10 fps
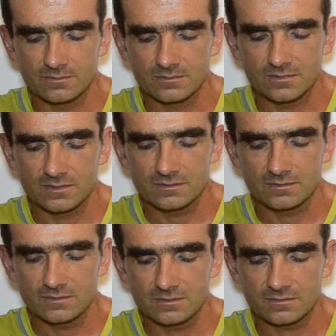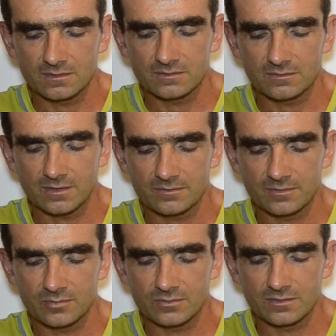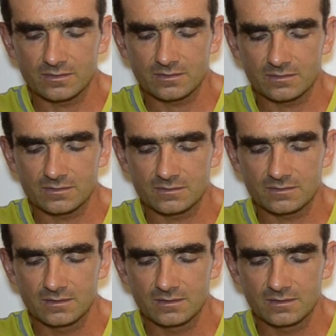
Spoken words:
this is the reason why we put this.